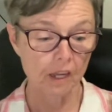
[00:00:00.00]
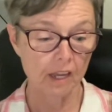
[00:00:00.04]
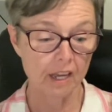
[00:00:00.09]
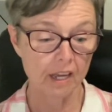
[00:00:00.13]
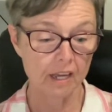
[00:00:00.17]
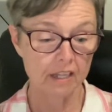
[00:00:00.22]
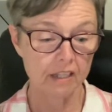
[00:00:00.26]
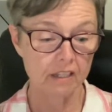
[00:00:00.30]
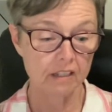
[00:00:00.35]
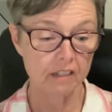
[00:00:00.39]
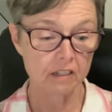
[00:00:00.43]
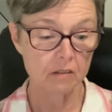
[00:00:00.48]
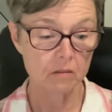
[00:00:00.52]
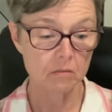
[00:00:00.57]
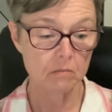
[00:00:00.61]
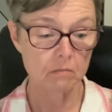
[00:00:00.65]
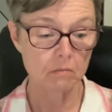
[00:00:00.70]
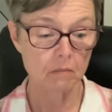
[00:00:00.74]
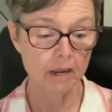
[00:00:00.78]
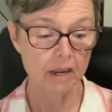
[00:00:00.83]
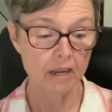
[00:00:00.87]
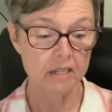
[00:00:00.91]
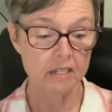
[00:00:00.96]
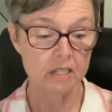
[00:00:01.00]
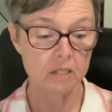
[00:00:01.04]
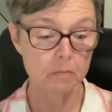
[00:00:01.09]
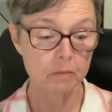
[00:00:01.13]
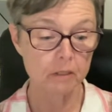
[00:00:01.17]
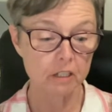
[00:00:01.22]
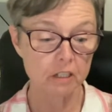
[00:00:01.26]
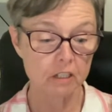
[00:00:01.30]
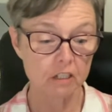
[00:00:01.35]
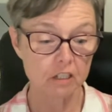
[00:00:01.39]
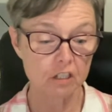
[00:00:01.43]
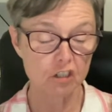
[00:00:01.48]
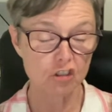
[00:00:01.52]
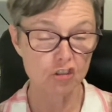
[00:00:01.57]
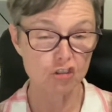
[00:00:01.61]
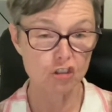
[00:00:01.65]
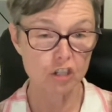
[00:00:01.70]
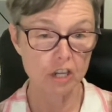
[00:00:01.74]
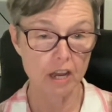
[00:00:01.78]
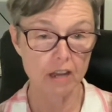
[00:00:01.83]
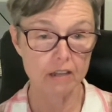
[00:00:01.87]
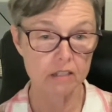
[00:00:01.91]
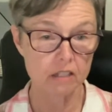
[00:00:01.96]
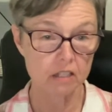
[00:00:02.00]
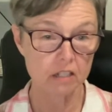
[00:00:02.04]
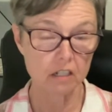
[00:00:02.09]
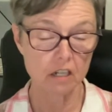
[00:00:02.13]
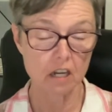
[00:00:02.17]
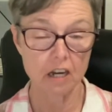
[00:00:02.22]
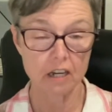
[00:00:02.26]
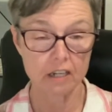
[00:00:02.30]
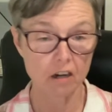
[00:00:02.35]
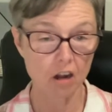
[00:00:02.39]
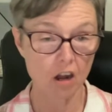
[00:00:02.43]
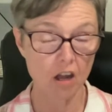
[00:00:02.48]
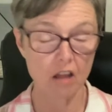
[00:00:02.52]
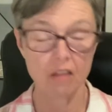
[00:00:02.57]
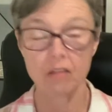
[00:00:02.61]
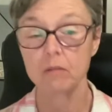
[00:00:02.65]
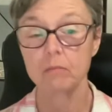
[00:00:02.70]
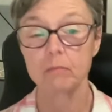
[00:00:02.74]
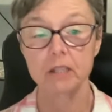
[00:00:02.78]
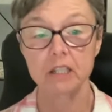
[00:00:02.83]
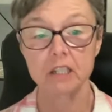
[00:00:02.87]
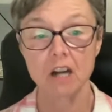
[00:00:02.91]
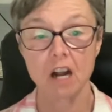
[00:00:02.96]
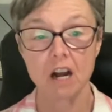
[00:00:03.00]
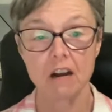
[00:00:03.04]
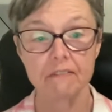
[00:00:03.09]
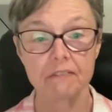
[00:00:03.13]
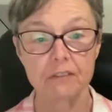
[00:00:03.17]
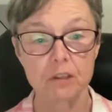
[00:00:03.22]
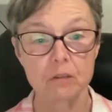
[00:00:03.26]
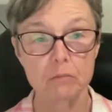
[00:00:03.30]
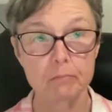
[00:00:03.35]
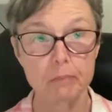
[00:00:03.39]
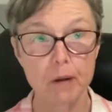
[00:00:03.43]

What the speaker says: And my husband just cut all the meat off of the